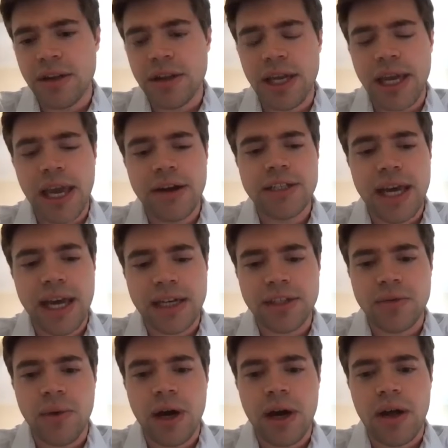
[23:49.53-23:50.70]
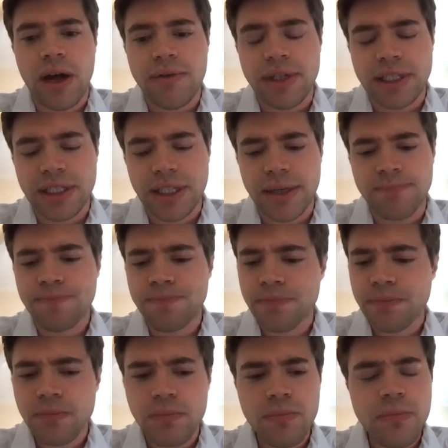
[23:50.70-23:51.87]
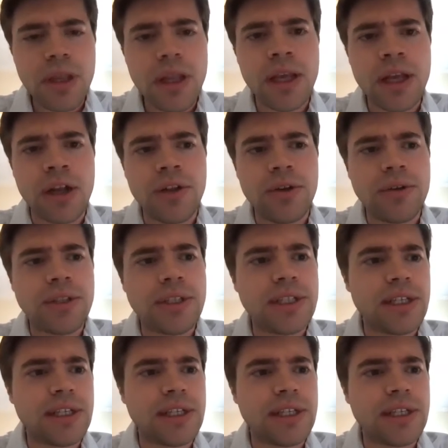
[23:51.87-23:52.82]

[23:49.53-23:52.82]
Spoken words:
CARES Act as well obviously includes